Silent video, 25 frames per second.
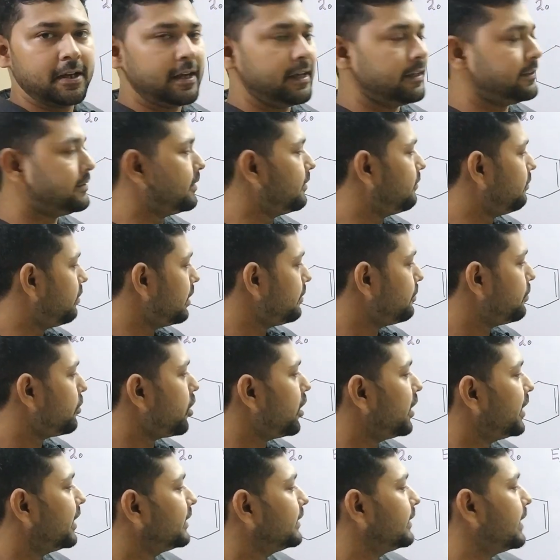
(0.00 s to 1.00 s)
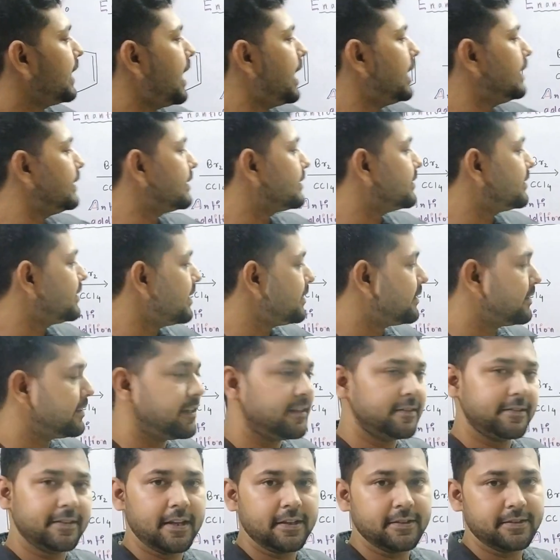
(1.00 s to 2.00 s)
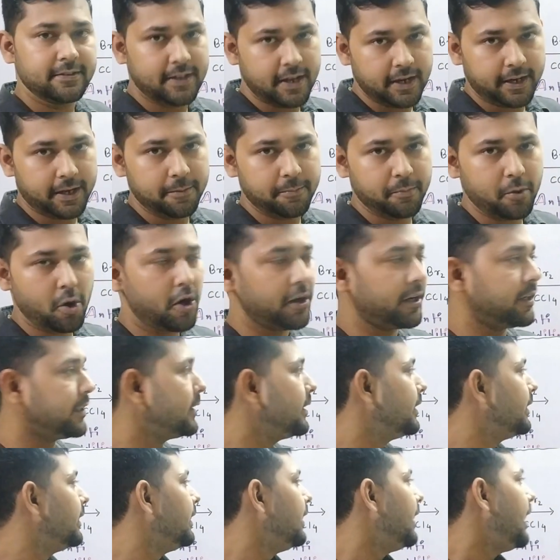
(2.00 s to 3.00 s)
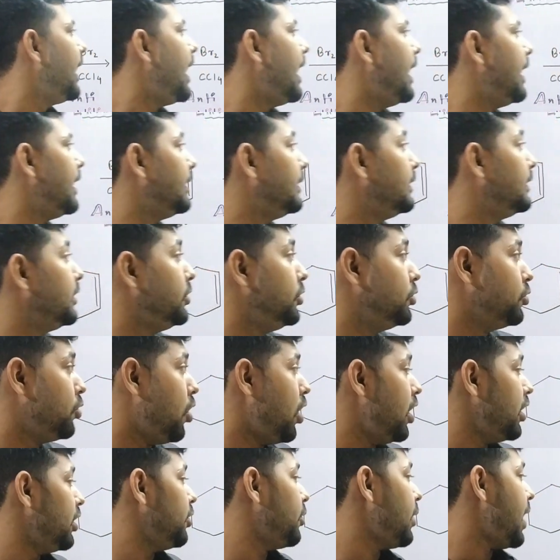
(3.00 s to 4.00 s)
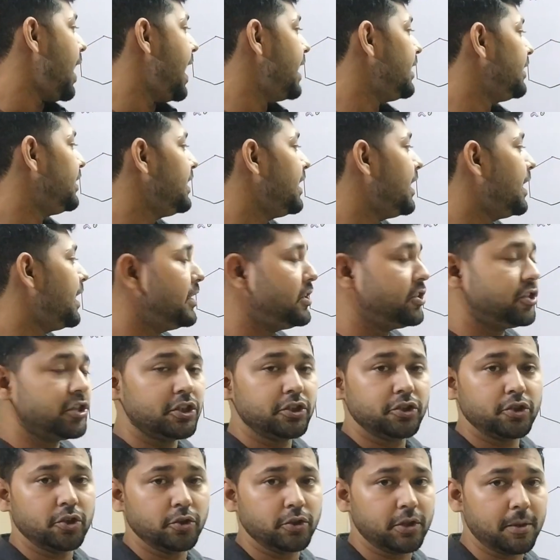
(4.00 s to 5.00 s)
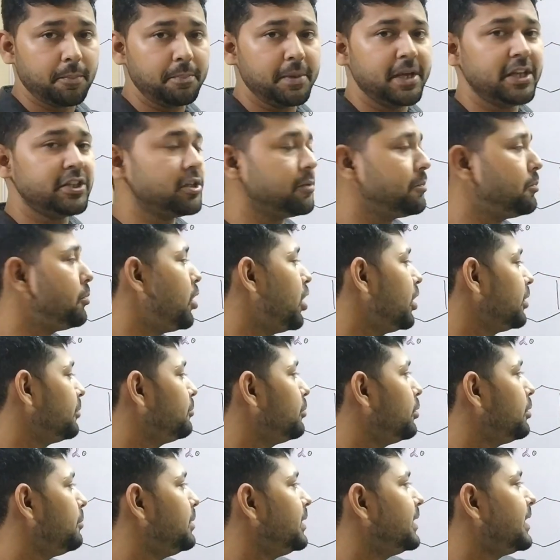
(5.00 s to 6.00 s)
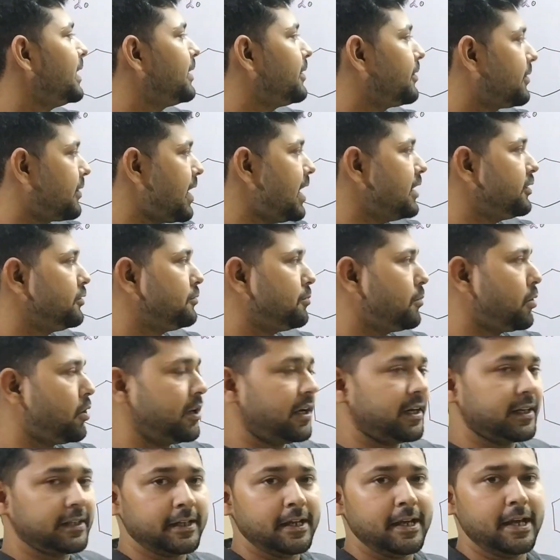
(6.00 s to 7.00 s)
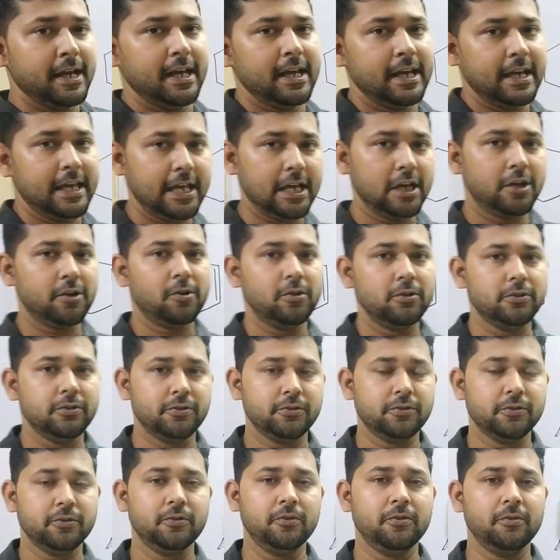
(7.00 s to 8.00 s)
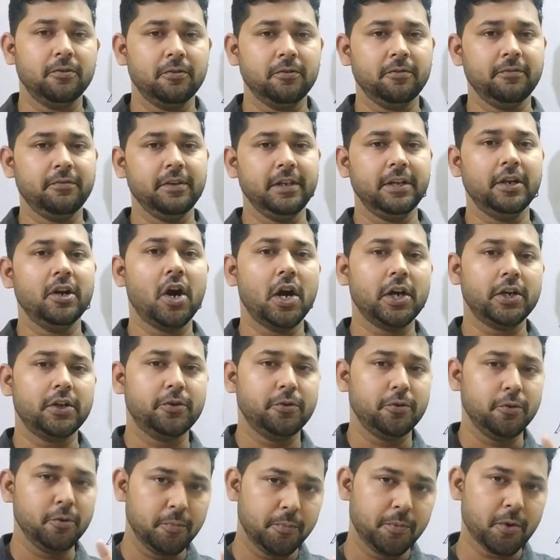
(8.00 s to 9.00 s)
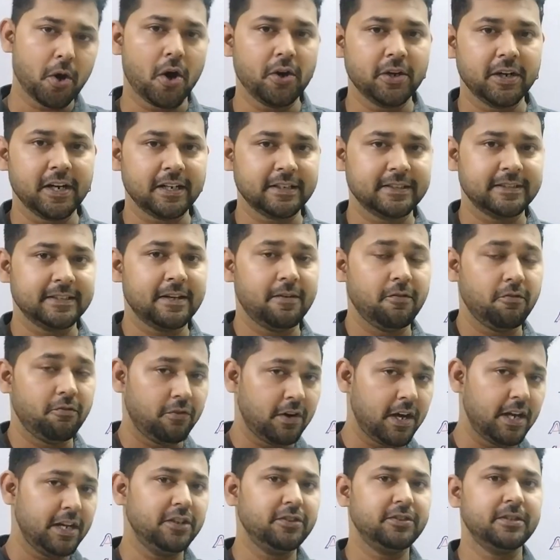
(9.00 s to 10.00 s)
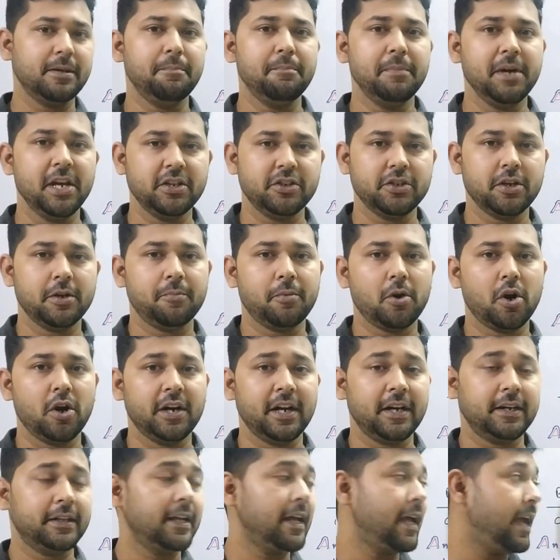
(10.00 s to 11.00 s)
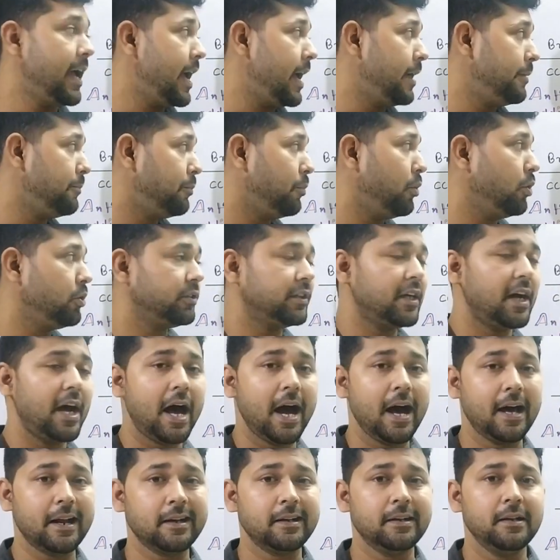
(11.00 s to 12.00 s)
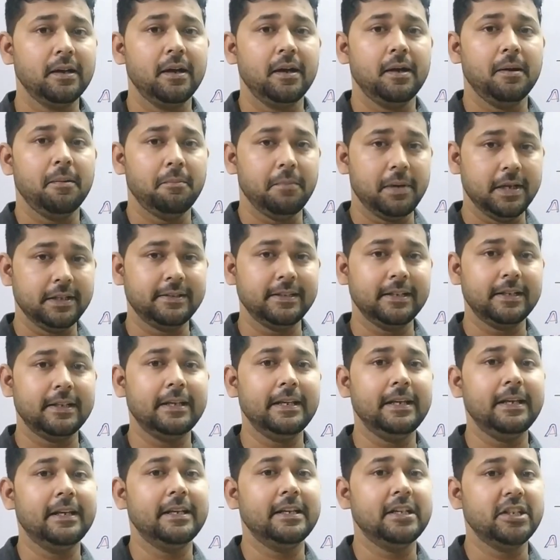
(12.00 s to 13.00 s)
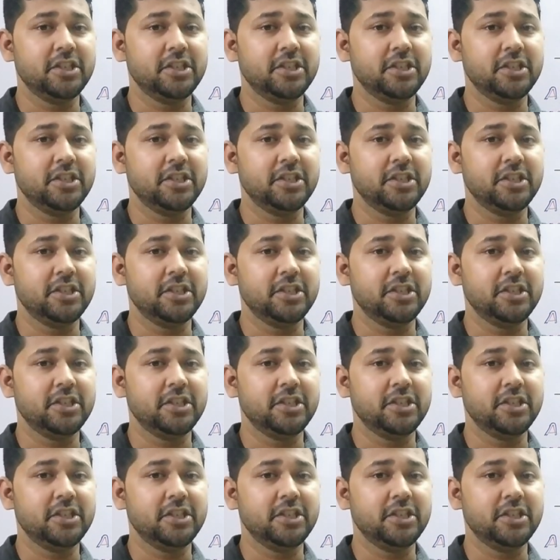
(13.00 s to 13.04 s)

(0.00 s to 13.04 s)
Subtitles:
is the one product, and the cis is the second product. And you all know anti-addition, so the major product will be the trans product. Here also we got two products. One is the major product, and both are basically